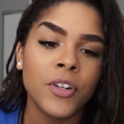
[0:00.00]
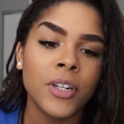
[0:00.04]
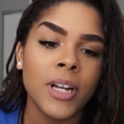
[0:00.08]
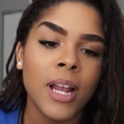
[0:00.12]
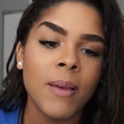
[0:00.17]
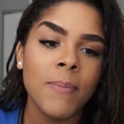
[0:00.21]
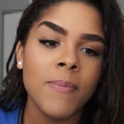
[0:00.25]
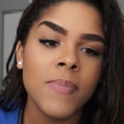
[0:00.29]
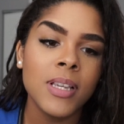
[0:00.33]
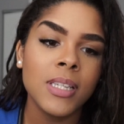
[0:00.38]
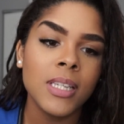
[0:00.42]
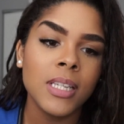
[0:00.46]
you're
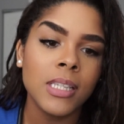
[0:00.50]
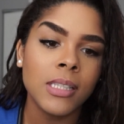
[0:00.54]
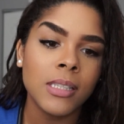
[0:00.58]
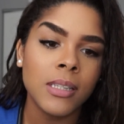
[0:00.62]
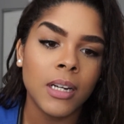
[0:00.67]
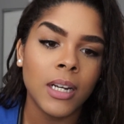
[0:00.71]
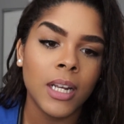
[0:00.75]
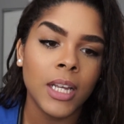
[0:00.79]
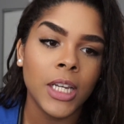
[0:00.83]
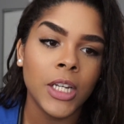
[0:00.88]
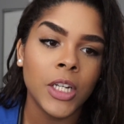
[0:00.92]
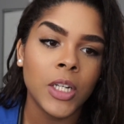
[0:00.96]
not busy
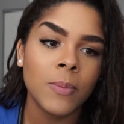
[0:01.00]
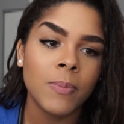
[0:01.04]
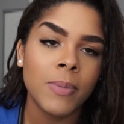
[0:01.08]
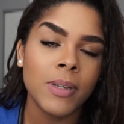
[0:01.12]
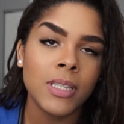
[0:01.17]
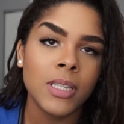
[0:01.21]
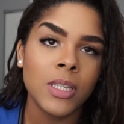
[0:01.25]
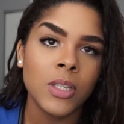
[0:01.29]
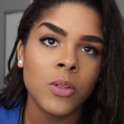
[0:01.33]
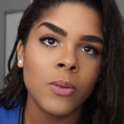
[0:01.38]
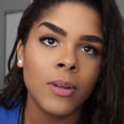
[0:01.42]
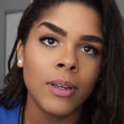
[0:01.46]
studying, you're
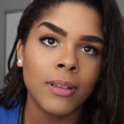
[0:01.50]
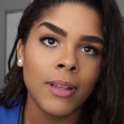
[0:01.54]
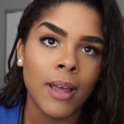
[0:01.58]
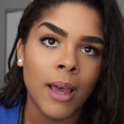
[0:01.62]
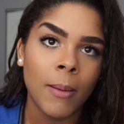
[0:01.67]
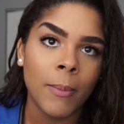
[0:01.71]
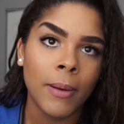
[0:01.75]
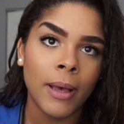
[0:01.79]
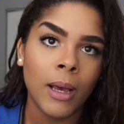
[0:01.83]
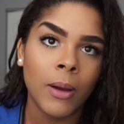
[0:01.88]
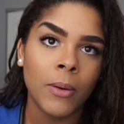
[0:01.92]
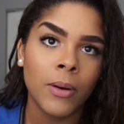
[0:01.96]
busy doing
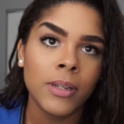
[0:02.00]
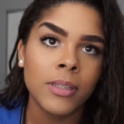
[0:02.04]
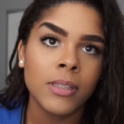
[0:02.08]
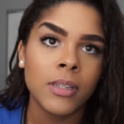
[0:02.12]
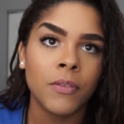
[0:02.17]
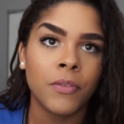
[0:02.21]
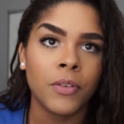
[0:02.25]
lab hours.